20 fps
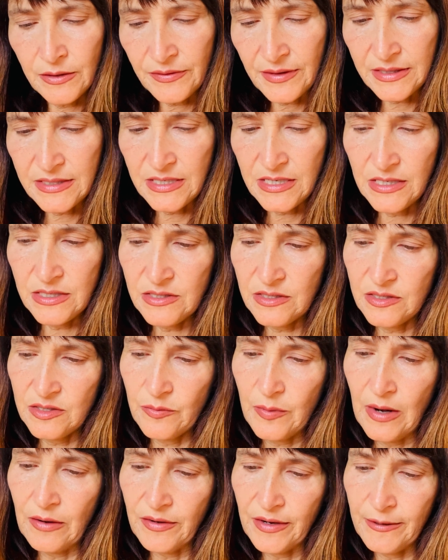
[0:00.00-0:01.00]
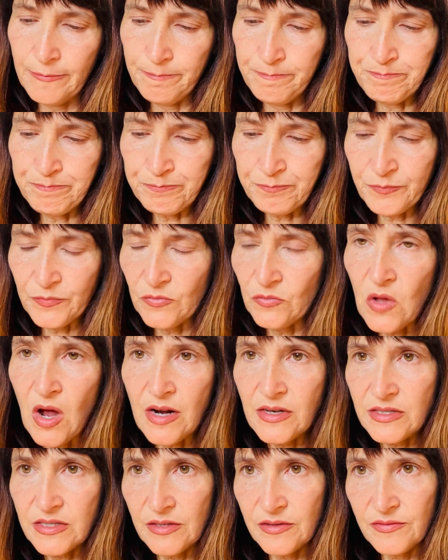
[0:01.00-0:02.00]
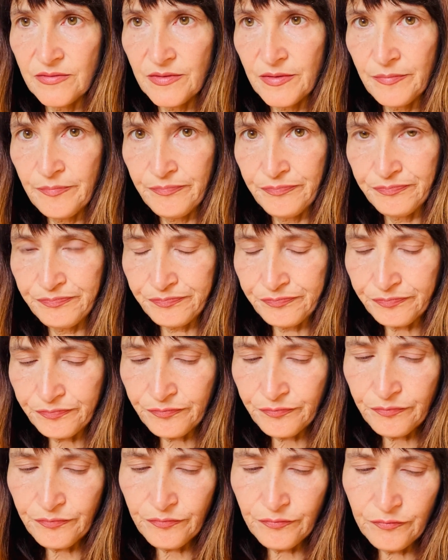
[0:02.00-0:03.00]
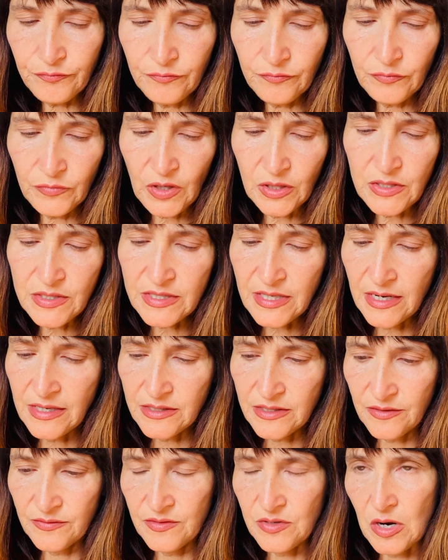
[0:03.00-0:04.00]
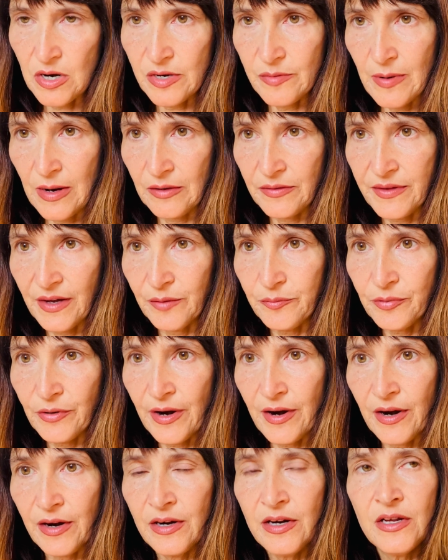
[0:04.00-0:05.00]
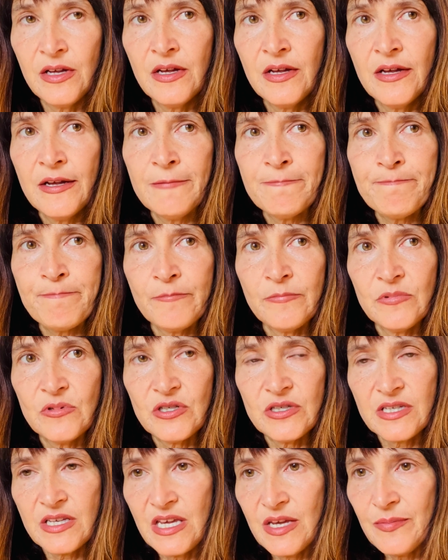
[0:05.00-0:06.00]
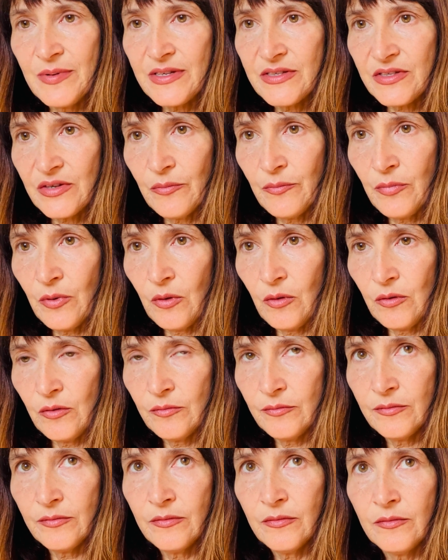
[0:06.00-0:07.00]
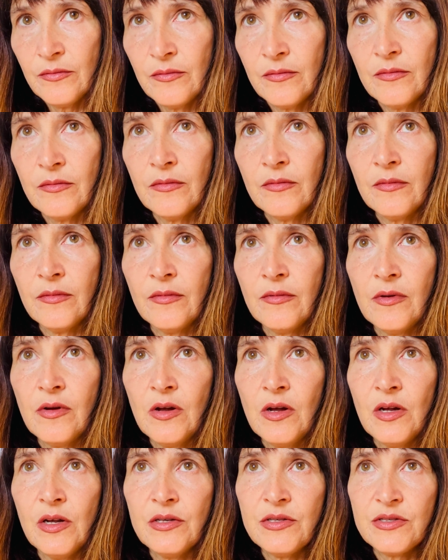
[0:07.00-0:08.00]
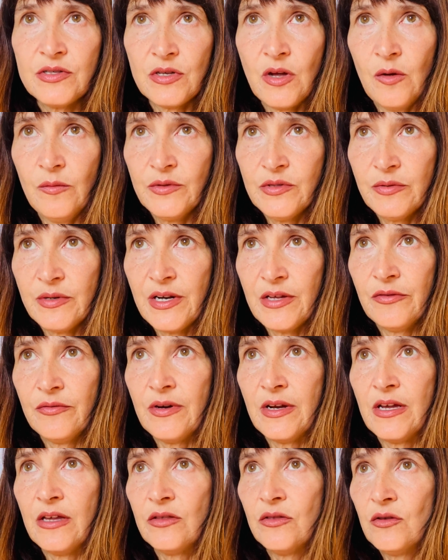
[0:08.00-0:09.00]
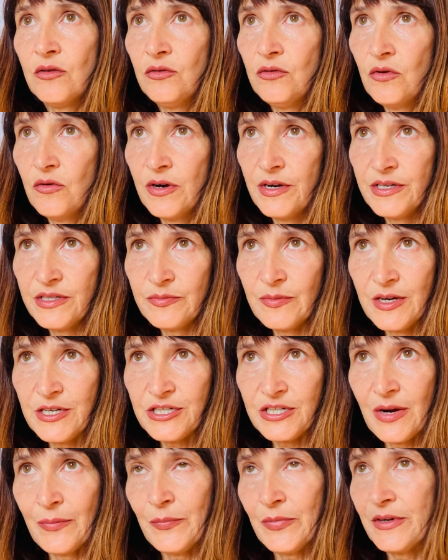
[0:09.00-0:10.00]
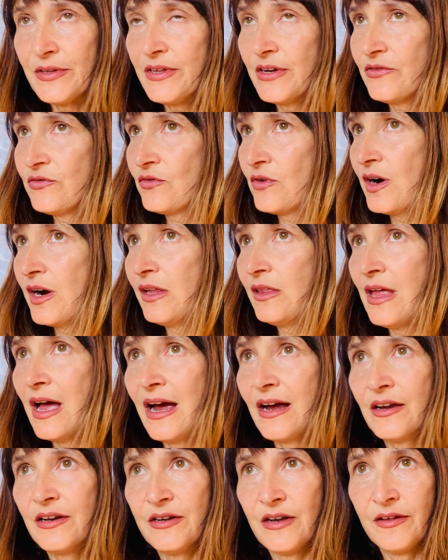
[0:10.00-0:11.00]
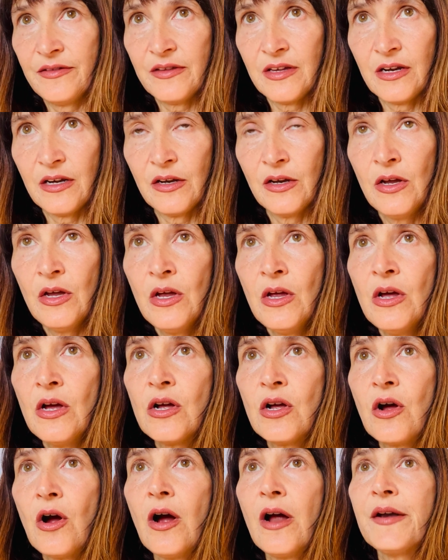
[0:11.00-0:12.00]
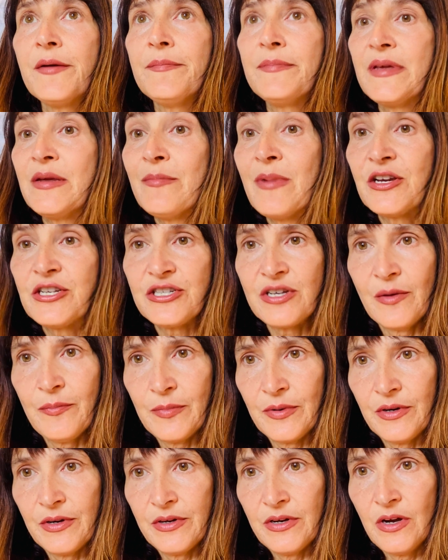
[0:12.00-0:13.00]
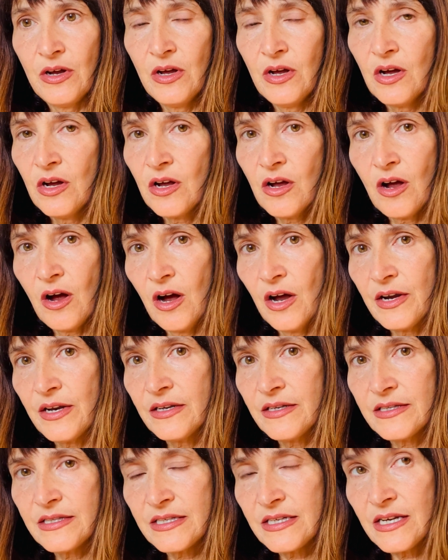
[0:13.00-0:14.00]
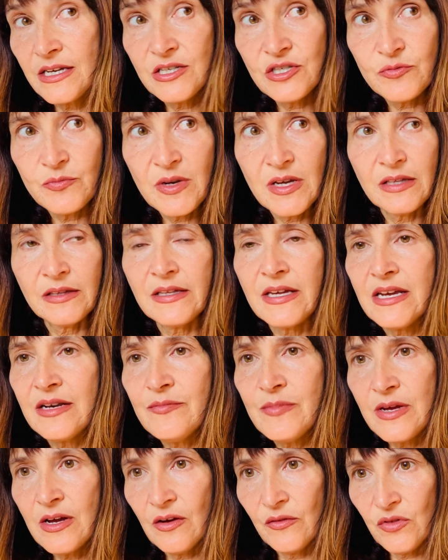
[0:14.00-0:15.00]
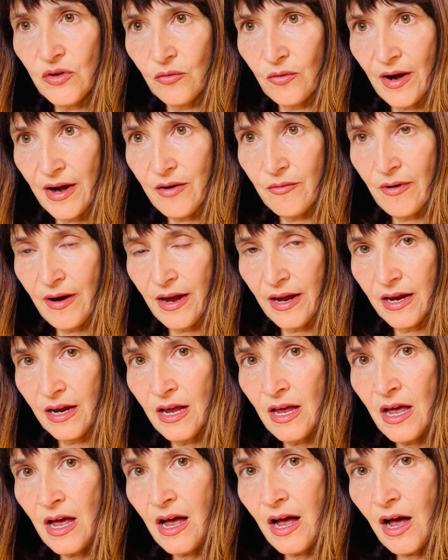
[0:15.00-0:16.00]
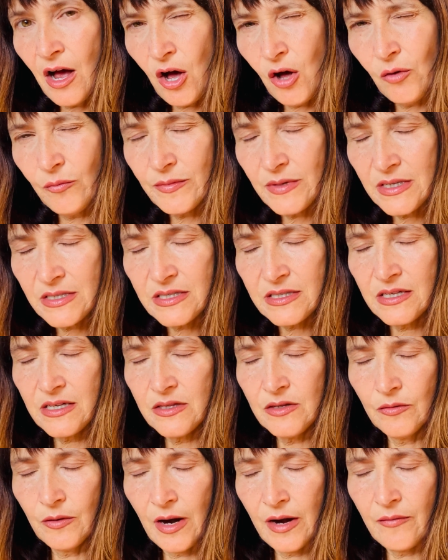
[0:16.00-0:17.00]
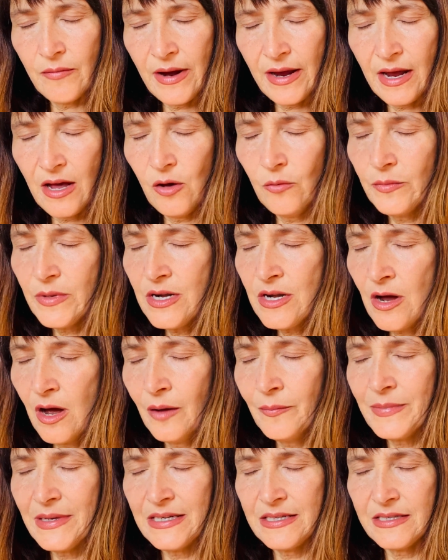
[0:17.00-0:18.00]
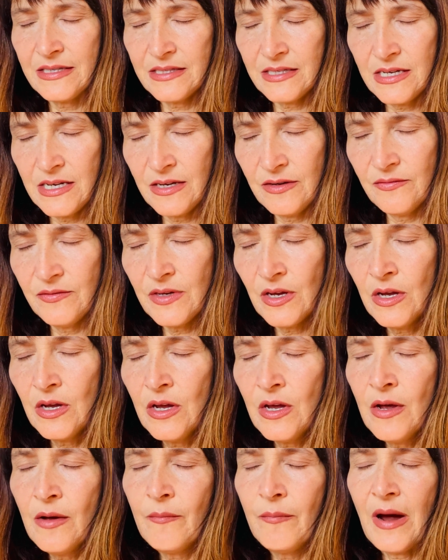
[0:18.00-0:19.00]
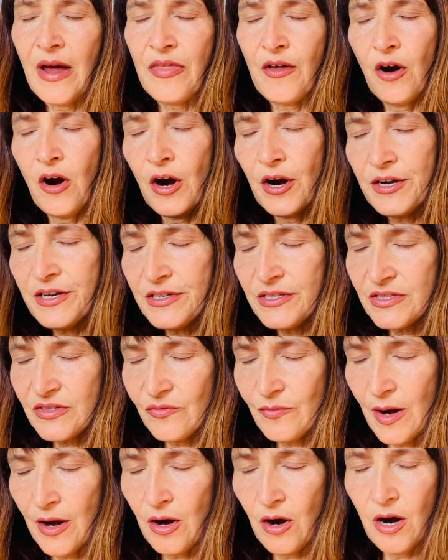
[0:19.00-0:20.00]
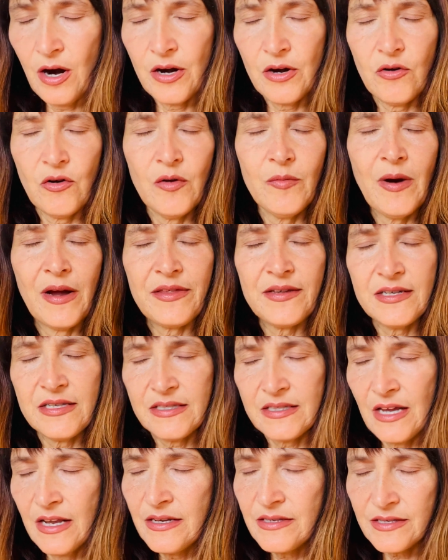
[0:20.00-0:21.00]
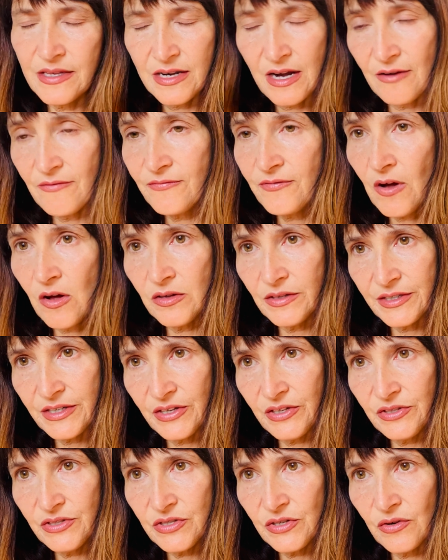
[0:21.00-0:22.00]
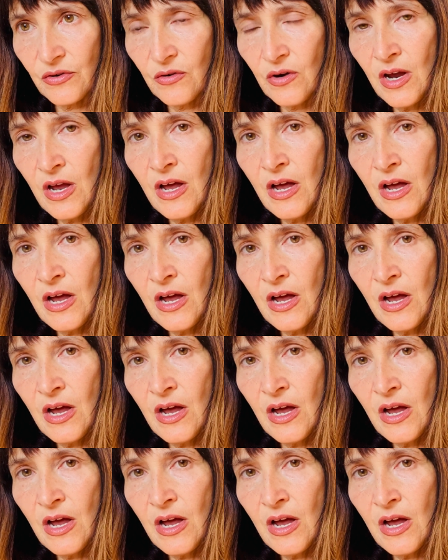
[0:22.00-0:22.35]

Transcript: that teaches about it. Lots of saints have taught about that prayer. Just keep it simple. Psalm 23 The Lord is my shepherd, therefore I lack nothing. God be my shepherd. God, teach me, lead me on the right way. Help me see the right way. Help me not be deceived by the hardness of my heart or by the sins that I've fallen into.